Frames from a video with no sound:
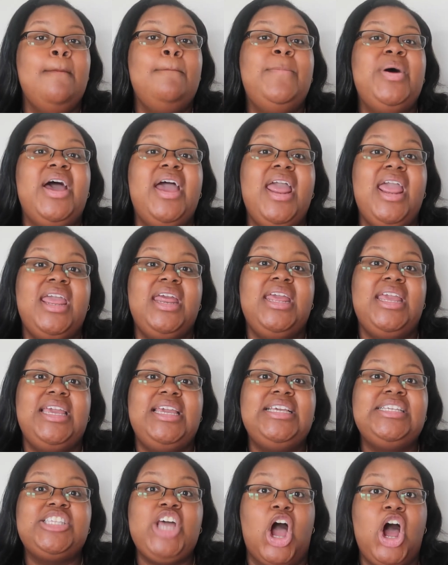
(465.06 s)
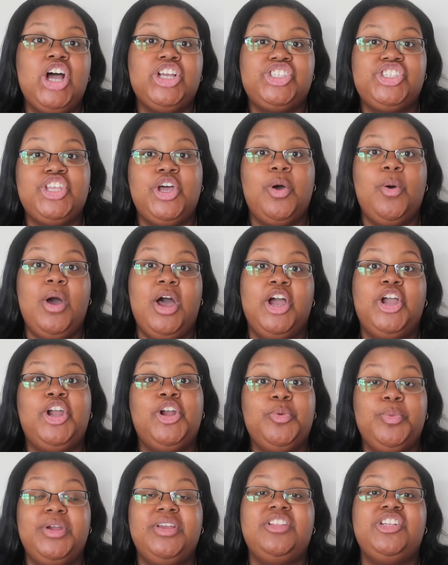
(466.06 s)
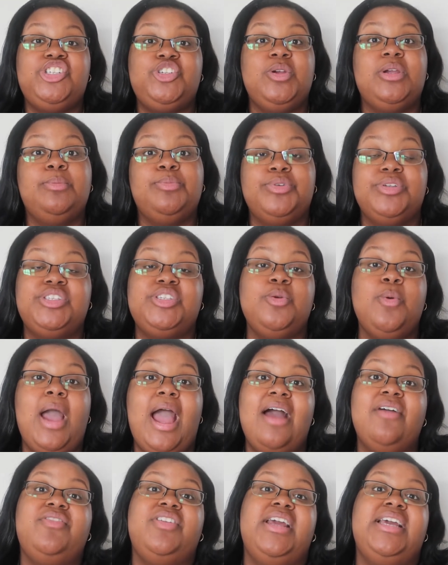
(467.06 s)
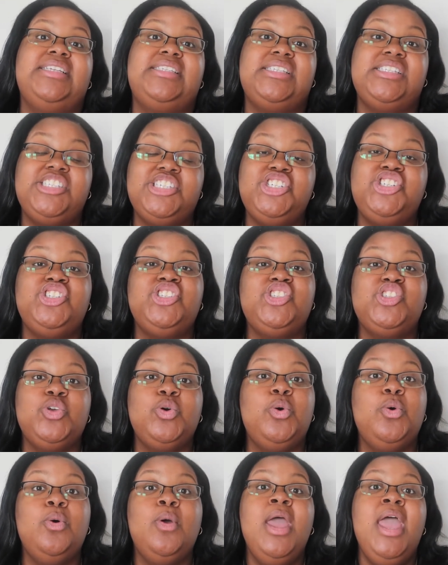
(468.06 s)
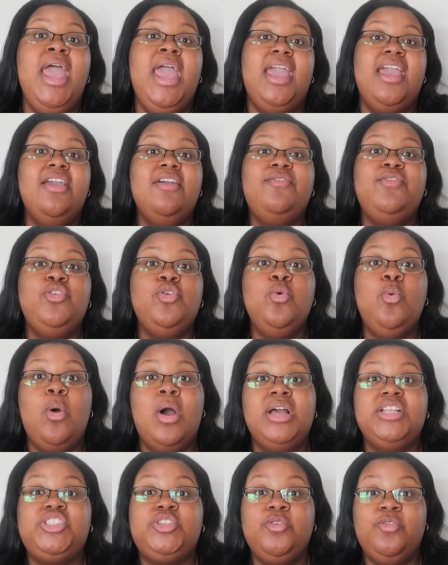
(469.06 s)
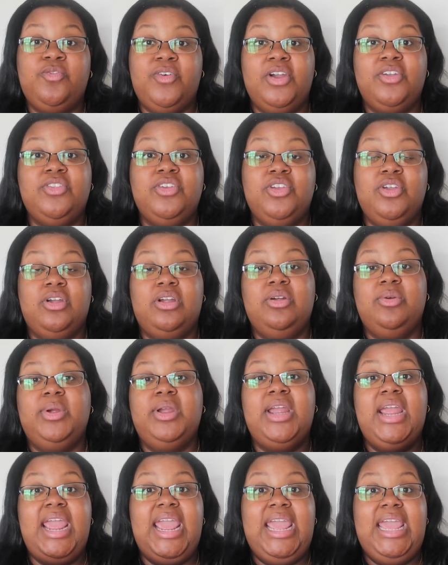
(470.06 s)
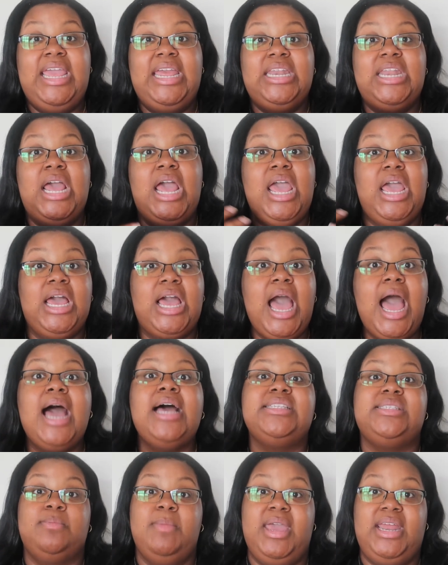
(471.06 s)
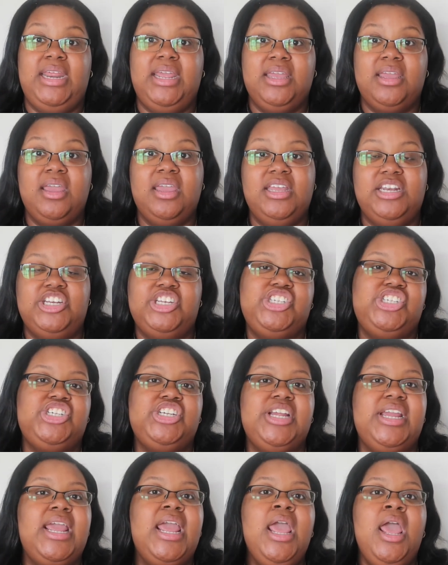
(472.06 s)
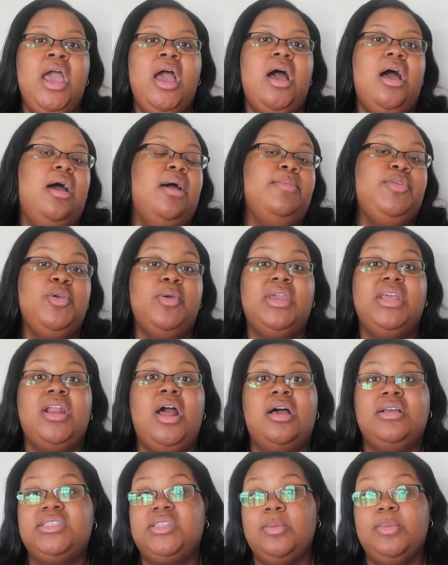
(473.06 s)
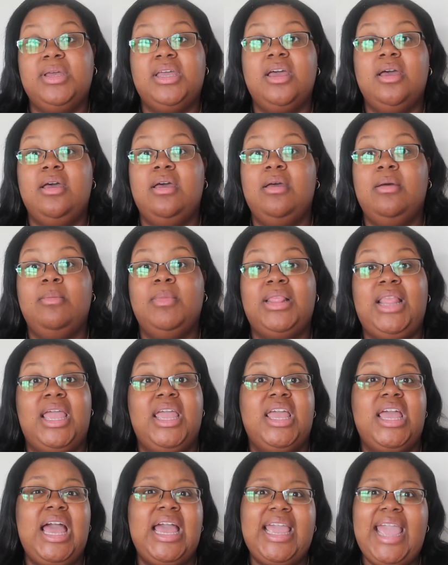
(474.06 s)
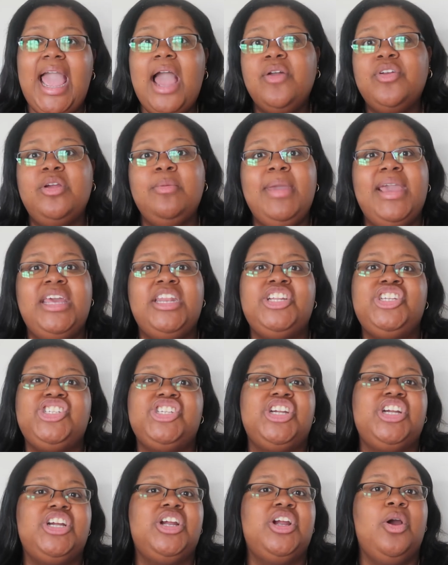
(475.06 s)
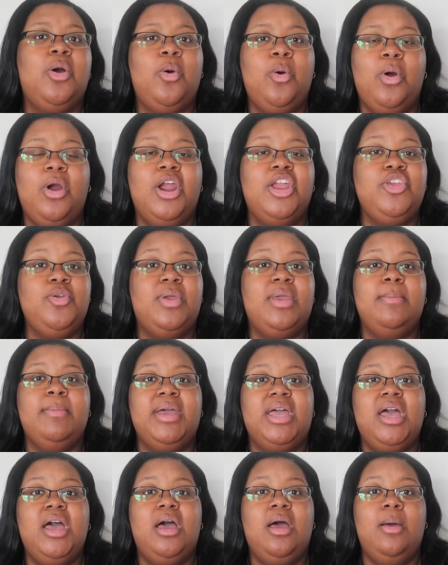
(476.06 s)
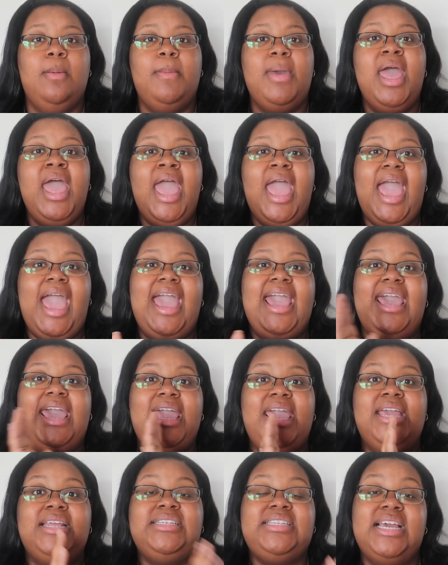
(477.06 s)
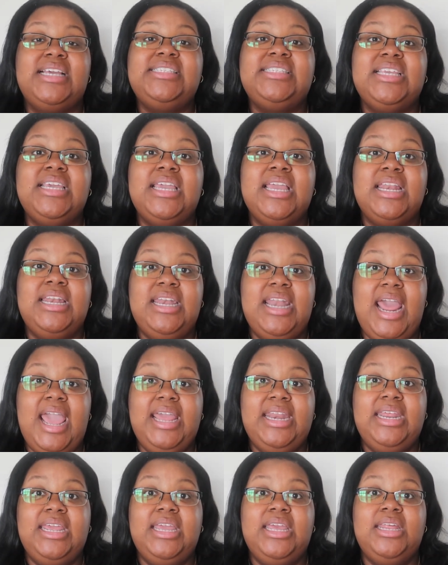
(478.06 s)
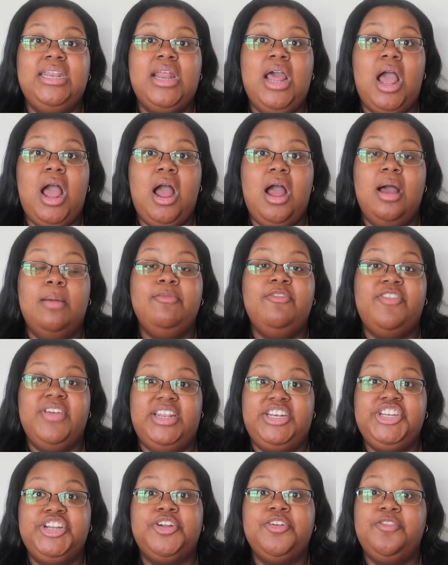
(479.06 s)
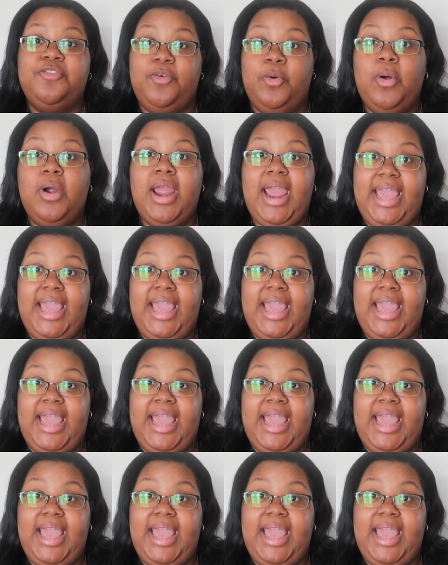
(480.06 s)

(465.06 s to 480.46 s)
but it is also a career that you can pursue after esthetician school if you want to further your career in a cosmetic industry. Um, you can also become like a counter manager, or you can become a designated um, vendor for